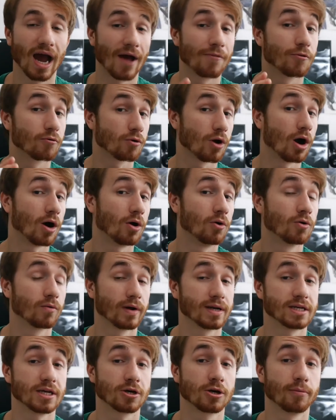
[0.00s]
and there are
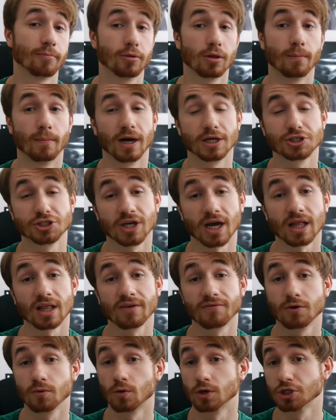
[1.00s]
already a couple on my channel
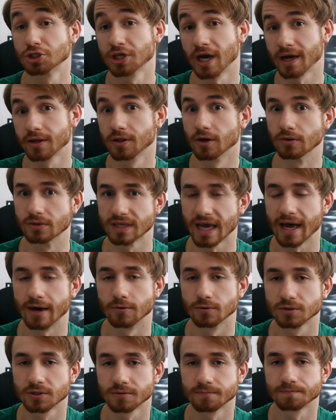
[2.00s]
if you want to check those
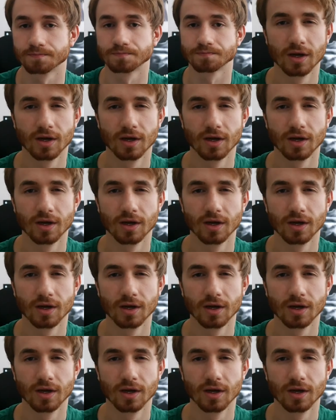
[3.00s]
out.